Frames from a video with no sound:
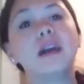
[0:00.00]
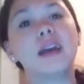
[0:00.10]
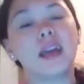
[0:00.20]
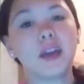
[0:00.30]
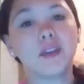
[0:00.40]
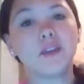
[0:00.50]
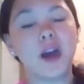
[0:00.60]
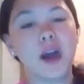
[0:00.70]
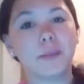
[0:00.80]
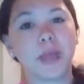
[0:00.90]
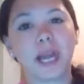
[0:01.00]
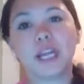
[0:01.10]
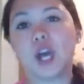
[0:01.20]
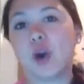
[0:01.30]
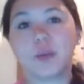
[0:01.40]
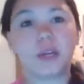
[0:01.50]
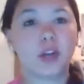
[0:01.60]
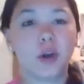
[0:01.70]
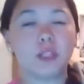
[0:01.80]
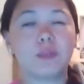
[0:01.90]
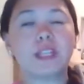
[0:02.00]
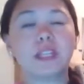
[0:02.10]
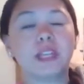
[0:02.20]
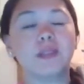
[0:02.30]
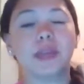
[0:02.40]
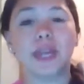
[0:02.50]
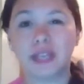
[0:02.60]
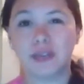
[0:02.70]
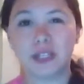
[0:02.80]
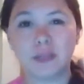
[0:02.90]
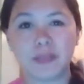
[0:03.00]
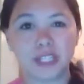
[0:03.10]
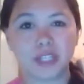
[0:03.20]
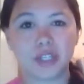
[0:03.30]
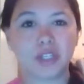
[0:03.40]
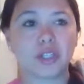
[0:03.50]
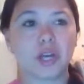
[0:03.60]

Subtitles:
If like I know I'm going to go, especially in the beginning of the semester,